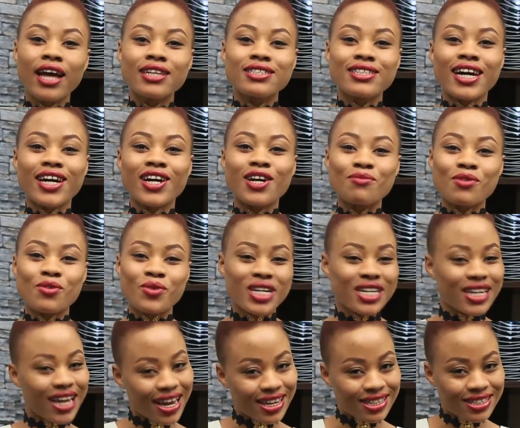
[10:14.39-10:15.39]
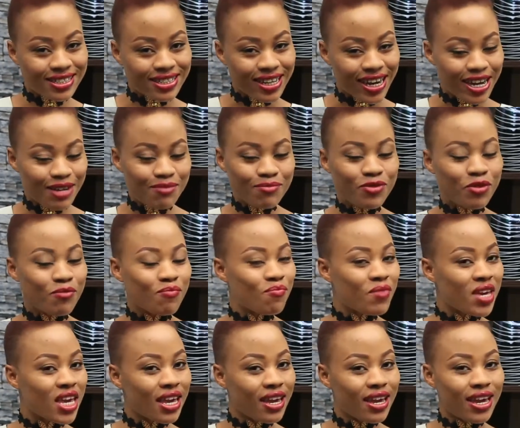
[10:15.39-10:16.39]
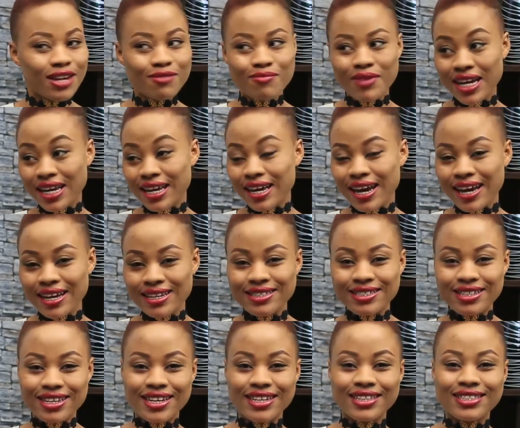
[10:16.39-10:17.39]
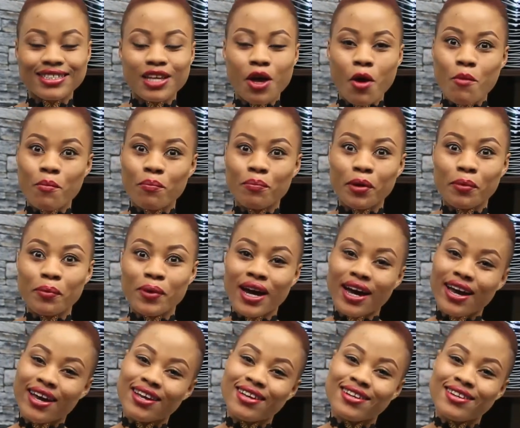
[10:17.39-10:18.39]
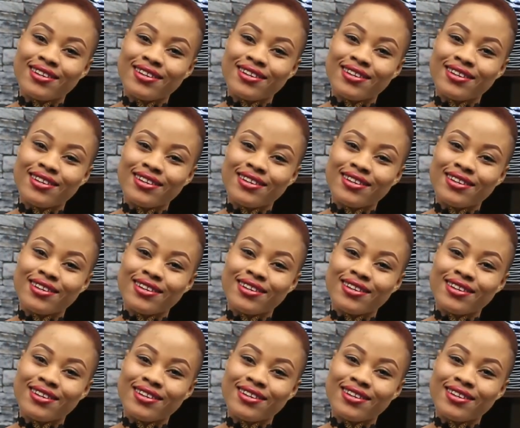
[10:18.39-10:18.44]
So I'll come your way next time. From me and my guest, it's bye-bye.